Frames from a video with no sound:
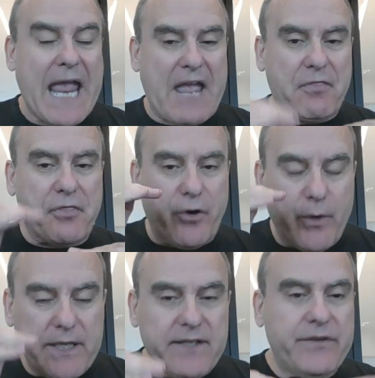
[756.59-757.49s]
And
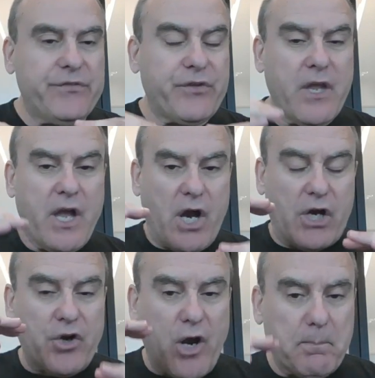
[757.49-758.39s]
there is
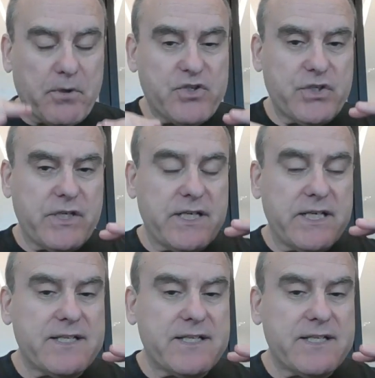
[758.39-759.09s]
an opportunity